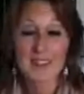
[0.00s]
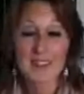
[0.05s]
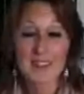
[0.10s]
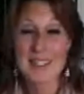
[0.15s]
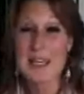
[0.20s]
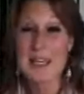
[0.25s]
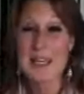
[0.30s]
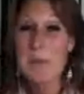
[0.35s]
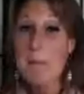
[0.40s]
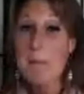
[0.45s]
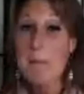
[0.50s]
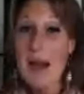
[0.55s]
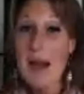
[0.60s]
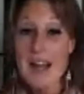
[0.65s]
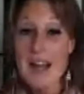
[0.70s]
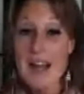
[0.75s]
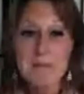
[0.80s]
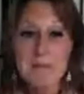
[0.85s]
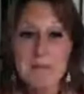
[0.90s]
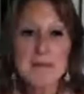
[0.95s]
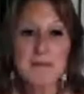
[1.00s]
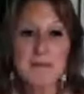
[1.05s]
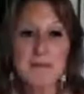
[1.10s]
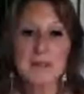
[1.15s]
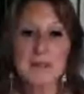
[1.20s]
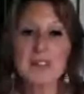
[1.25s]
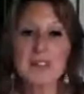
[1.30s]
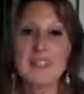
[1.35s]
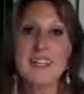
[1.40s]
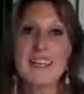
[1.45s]
to impact
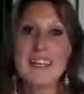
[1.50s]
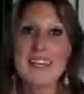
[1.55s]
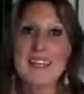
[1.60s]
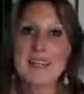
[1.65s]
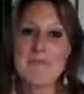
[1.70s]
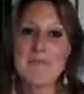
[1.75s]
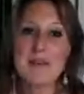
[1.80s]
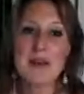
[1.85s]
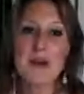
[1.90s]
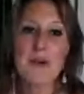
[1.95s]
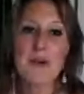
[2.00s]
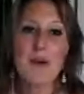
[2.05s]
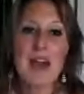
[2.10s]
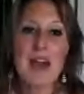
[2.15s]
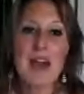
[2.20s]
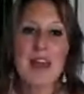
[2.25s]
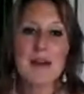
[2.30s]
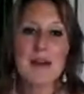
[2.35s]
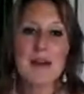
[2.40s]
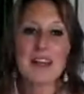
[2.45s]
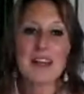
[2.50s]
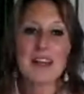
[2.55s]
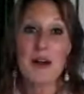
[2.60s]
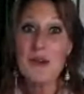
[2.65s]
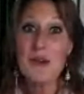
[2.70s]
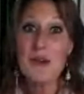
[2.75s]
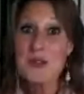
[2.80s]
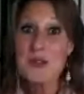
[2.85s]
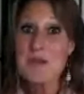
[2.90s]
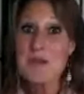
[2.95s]
people in a big way, and
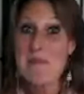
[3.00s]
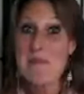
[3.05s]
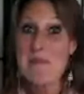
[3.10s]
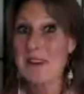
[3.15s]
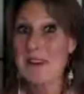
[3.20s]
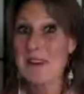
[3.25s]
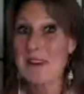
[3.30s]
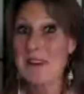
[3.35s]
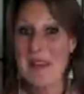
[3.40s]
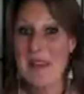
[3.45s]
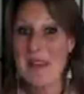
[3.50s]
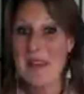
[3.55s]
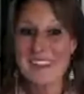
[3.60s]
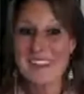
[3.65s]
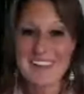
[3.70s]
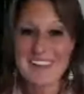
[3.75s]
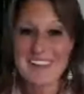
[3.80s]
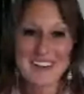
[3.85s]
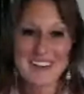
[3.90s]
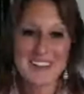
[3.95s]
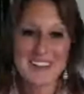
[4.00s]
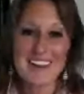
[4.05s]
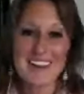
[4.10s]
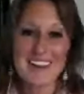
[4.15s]
also impact your bank account.